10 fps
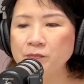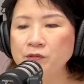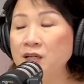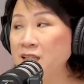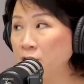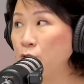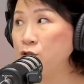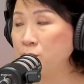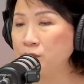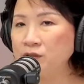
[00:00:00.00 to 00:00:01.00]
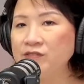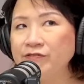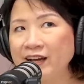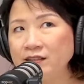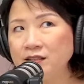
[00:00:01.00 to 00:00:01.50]
people who are uncoachable. In
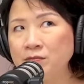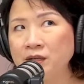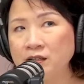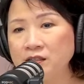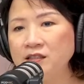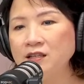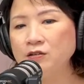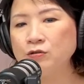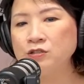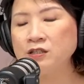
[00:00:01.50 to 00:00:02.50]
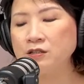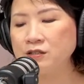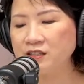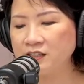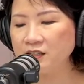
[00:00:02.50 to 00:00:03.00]
fact, in my early coaching
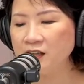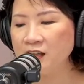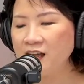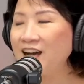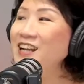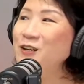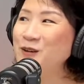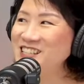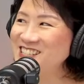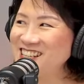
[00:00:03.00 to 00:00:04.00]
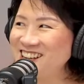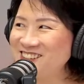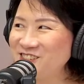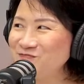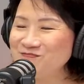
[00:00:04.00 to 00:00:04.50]
career, I had a
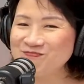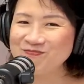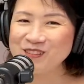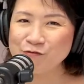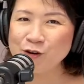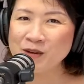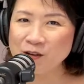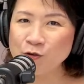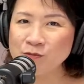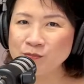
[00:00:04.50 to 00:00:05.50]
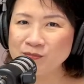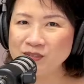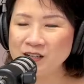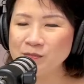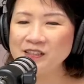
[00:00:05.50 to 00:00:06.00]
questionnaire for my own
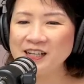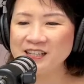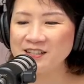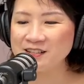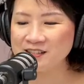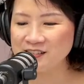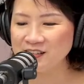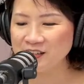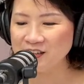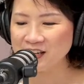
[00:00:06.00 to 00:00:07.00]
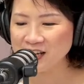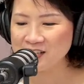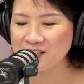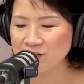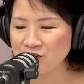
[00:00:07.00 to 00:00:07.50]
clients. I
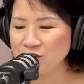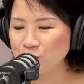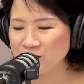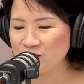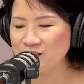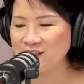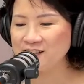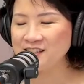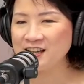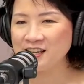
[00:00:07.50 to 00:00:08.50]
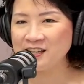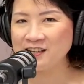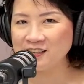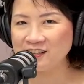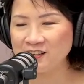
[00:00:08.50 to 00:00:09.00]
had a series of questions,
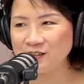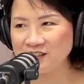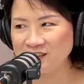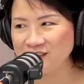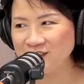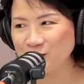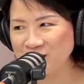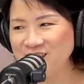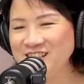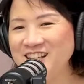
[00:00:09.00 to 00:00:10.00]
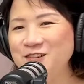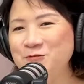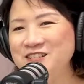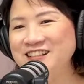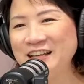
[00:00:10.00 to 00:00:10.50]
and the questionnaire
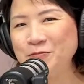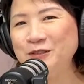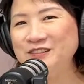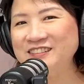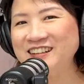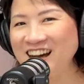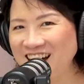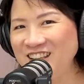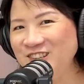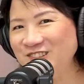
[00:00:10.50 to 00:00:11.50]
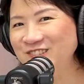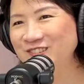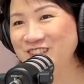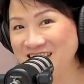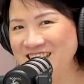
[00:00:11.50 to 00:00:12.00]
was labeled, "Are you
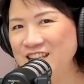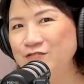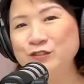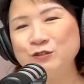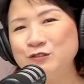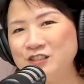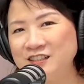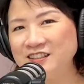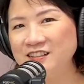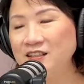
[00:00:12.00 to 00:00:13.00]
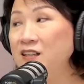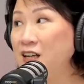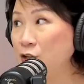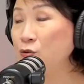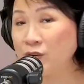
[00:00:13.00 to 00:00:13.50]
ready for coaching?
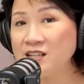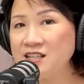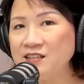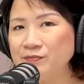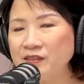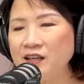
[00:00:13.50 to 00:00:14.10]
Are you ready?"